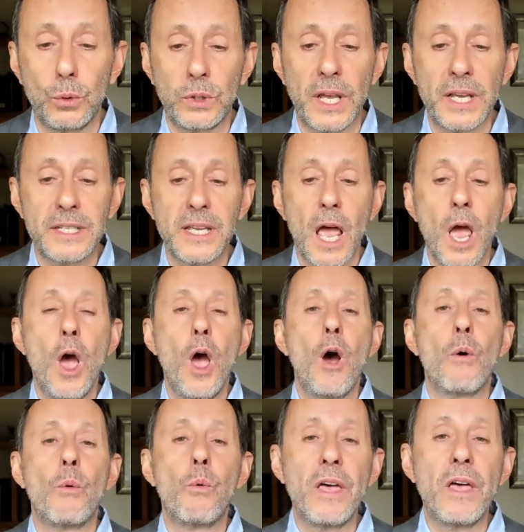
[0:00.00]
test
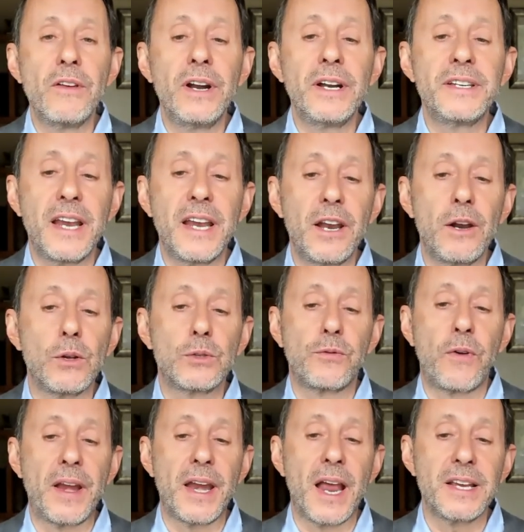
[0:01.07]
whether generous
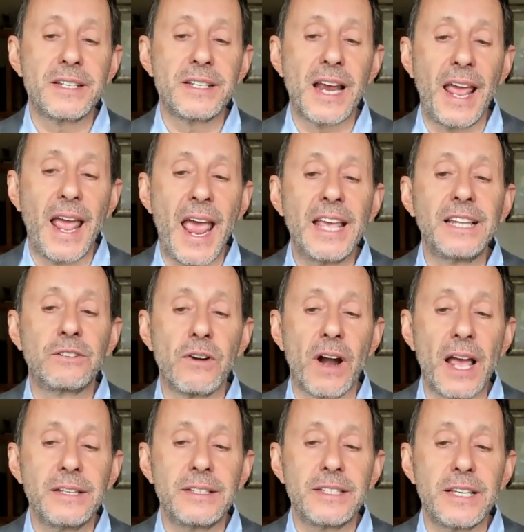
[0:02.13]
financial aid
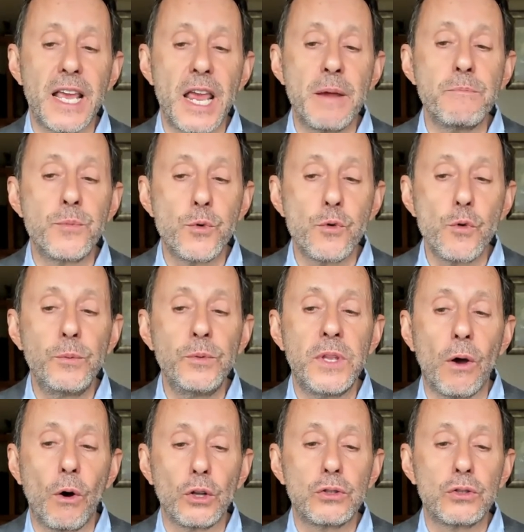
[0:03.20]
grants improve
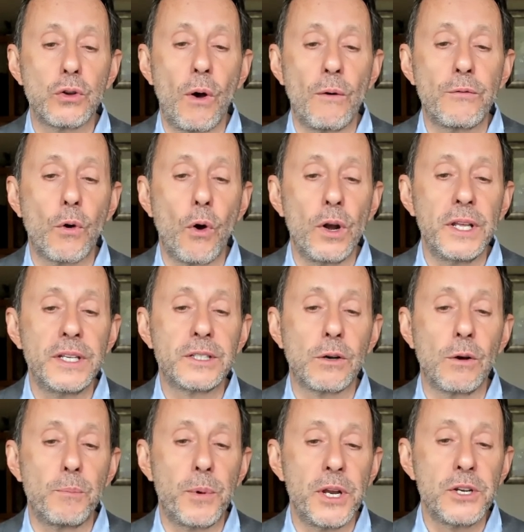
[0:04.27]
the odds of college
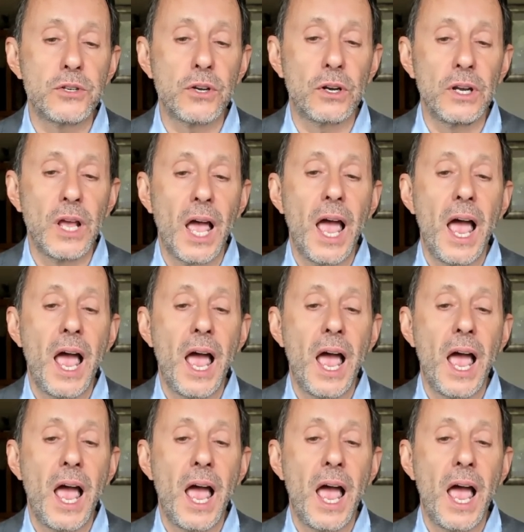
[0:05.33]
completion